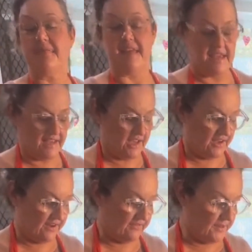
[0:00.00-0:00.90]
There you go.
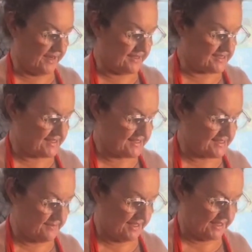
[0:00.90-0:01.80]
Everyone else can
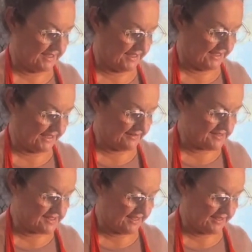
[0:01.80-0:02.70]
see me clearly.
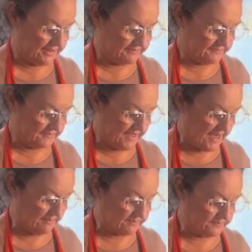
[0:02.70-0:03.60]
So, yeah.